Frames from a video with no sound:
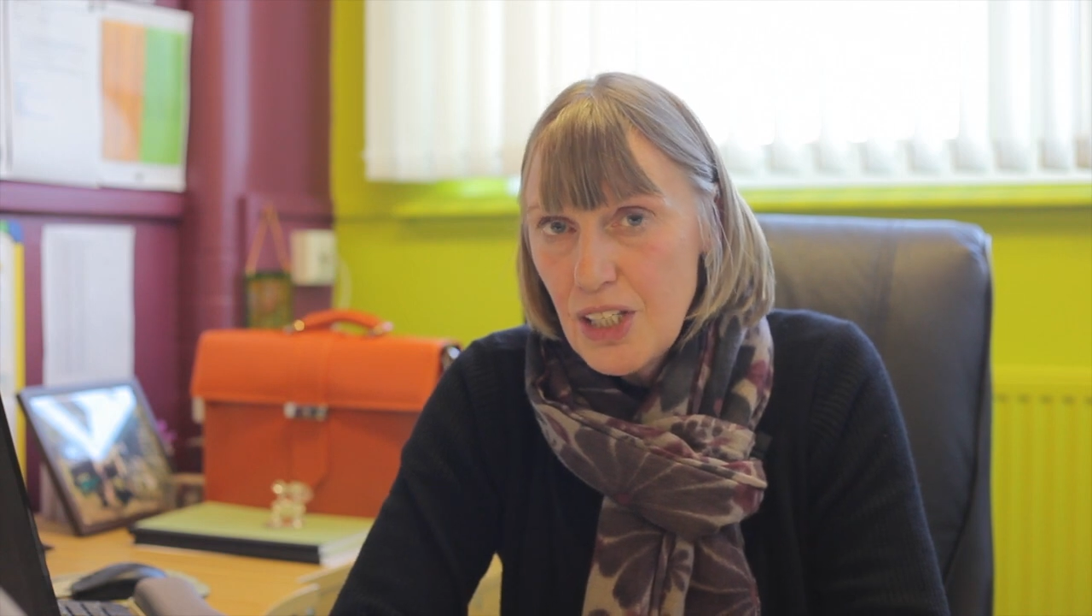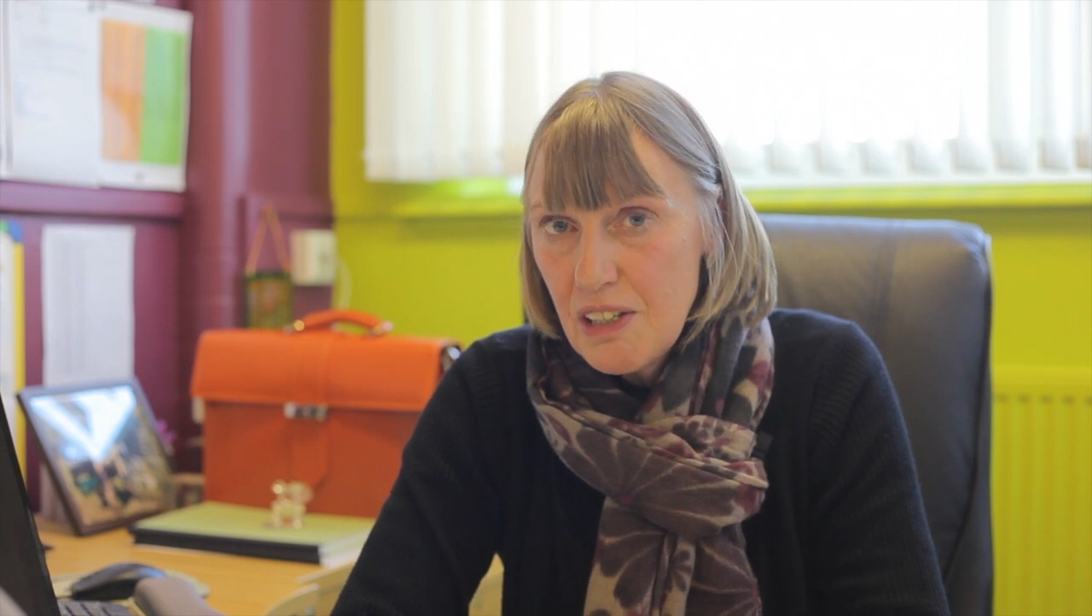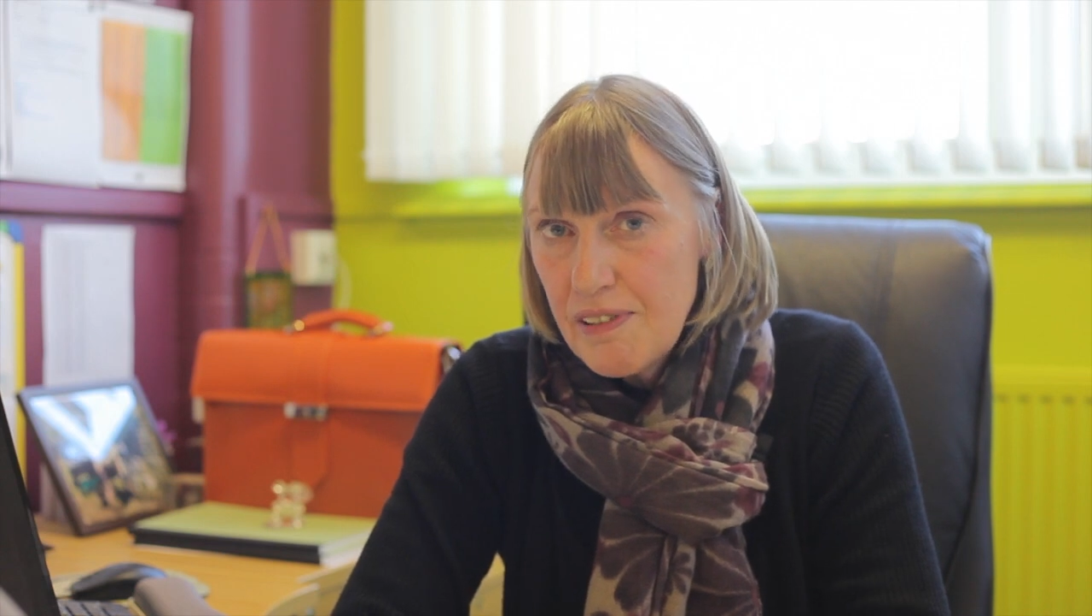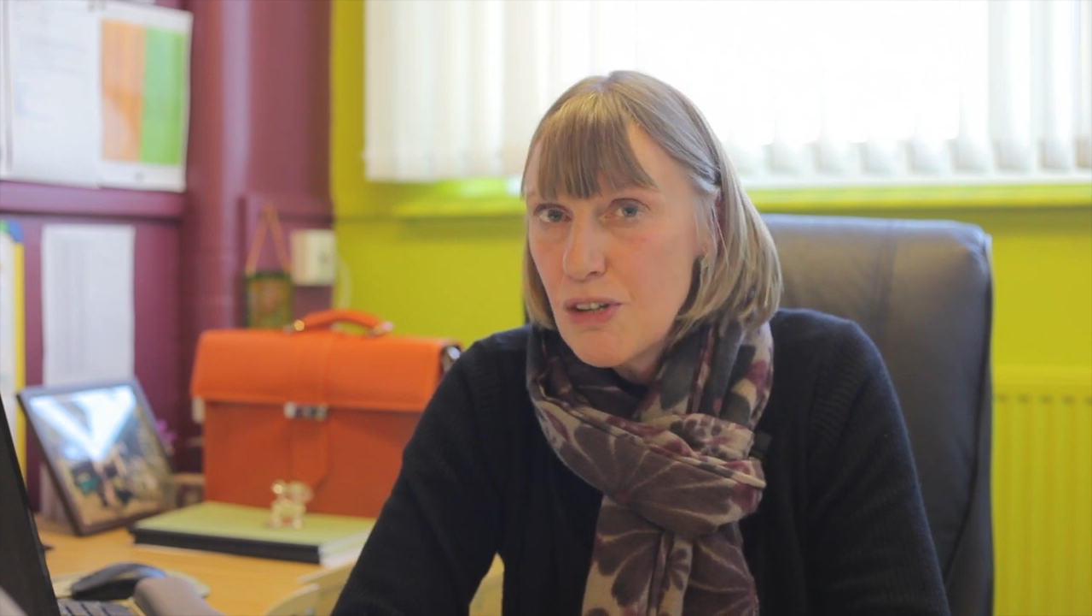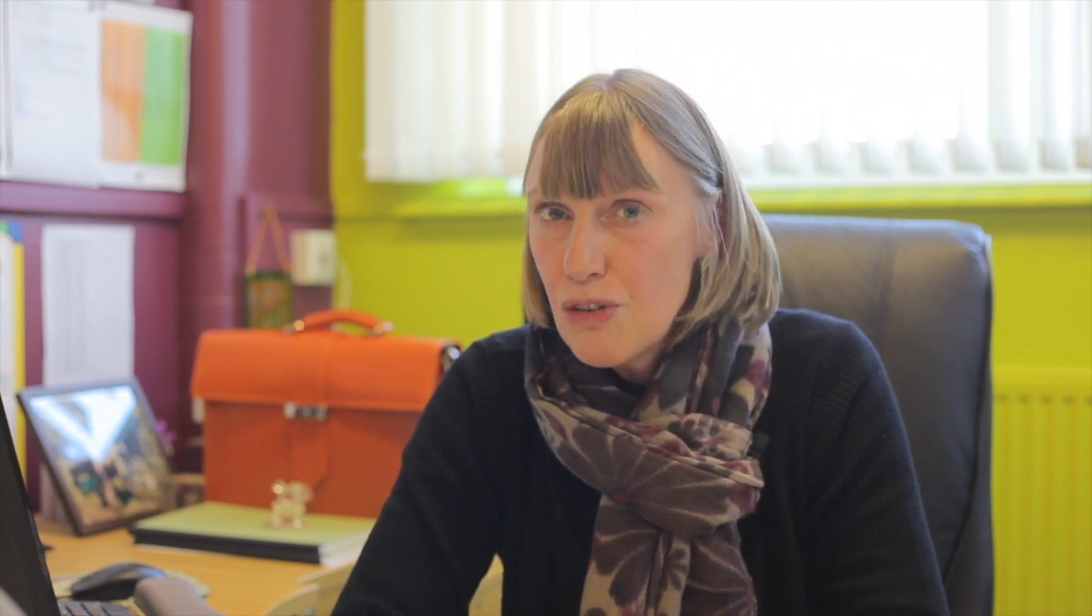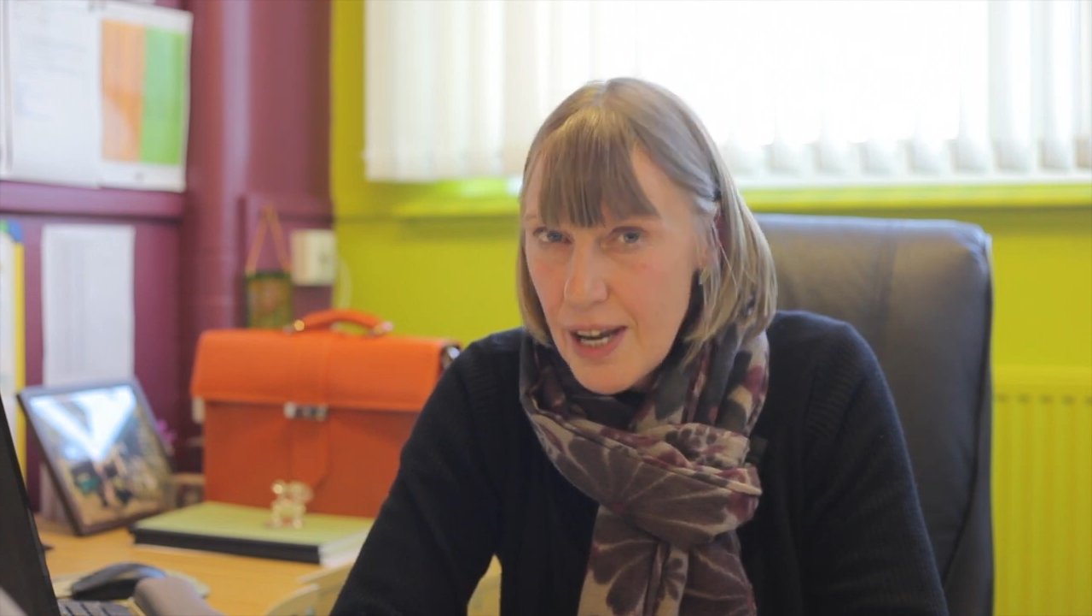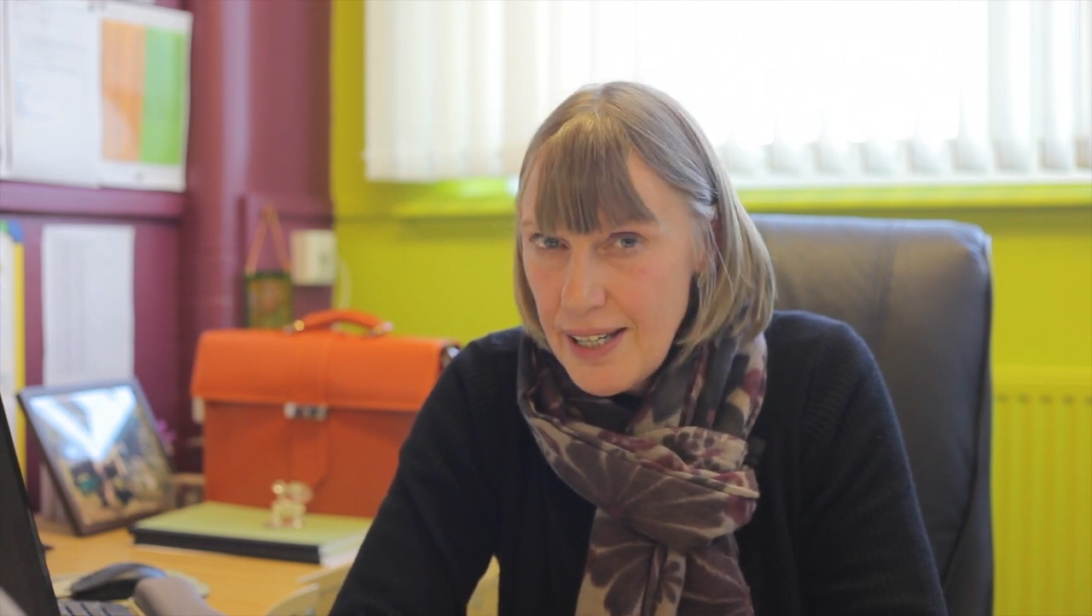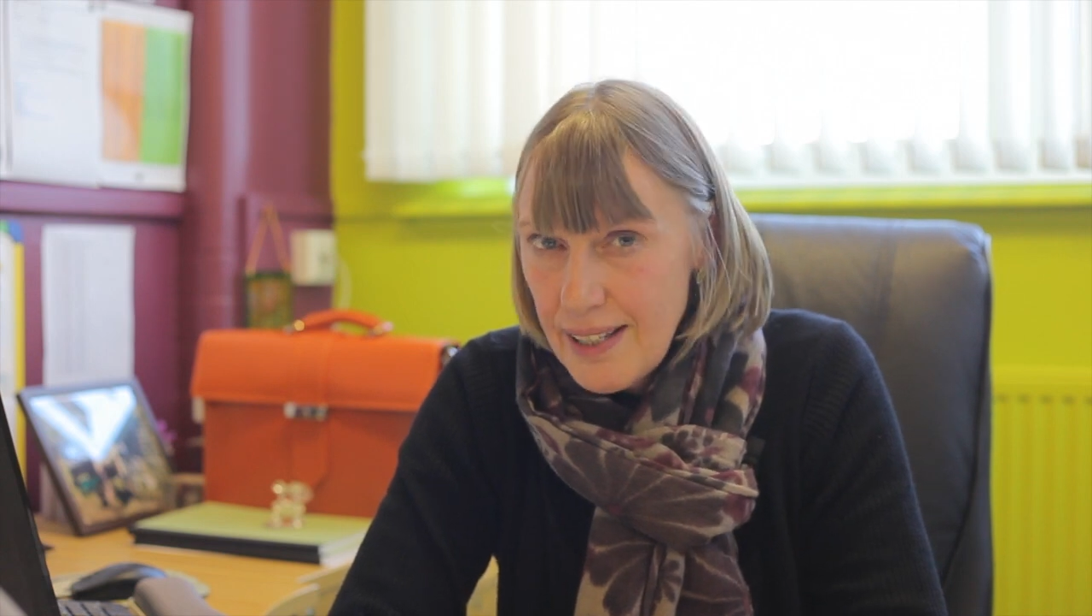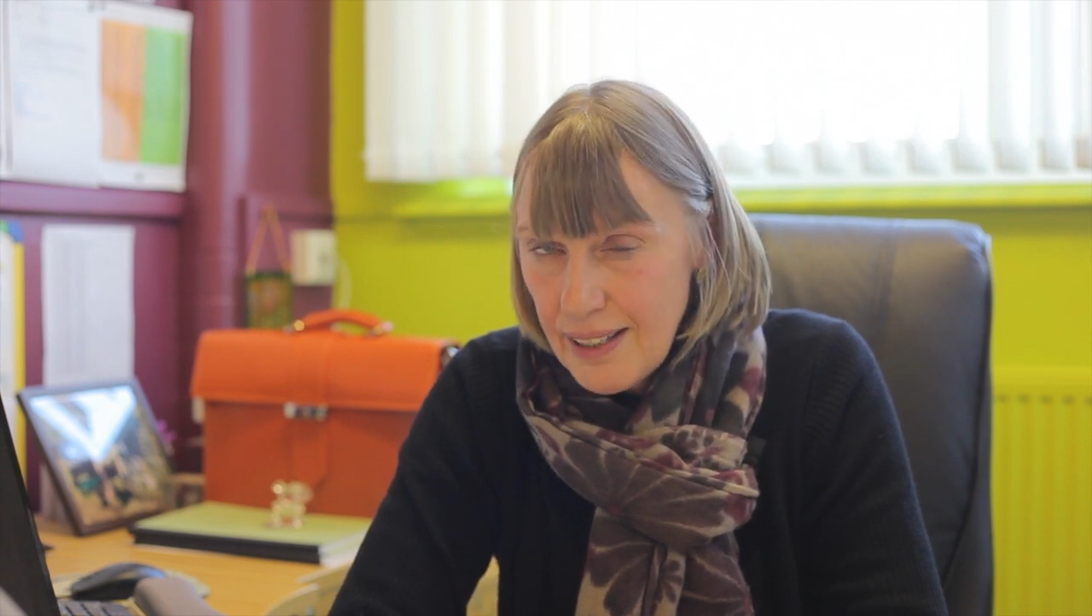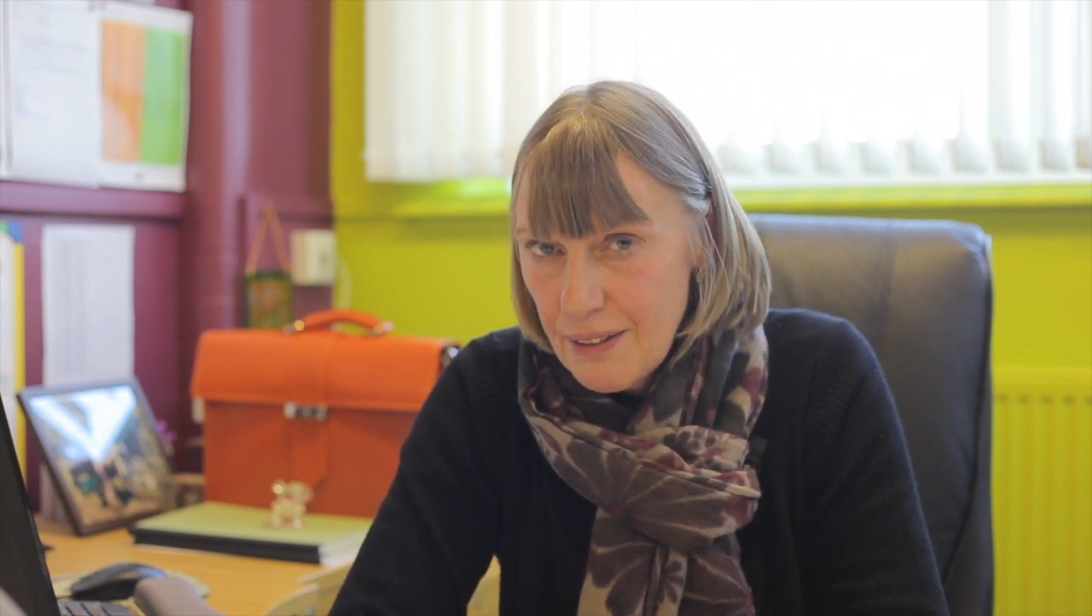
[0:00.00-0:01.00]
You're in
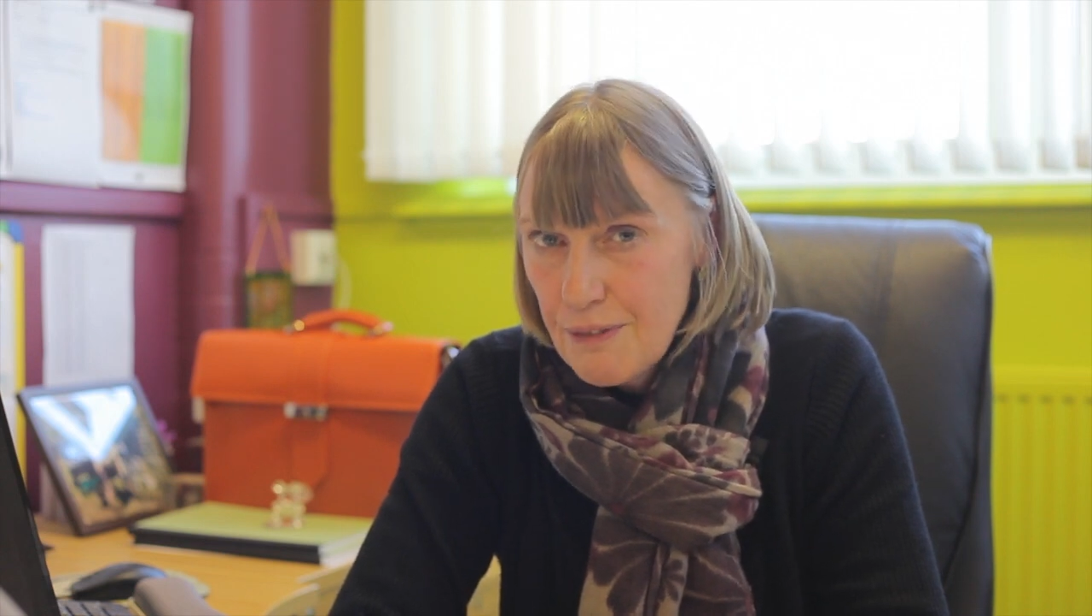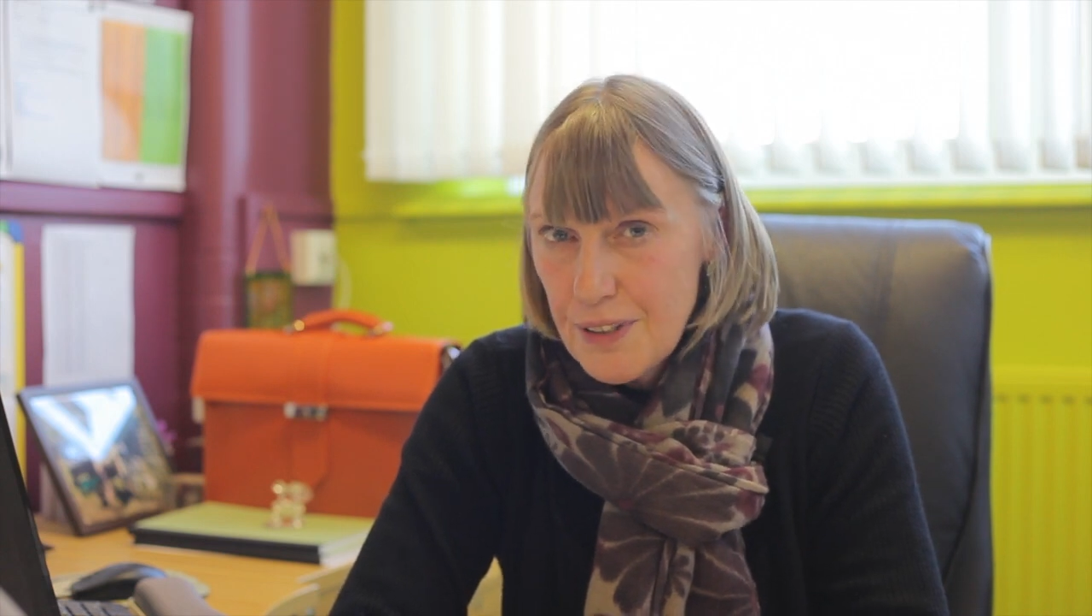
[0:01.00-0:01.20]
training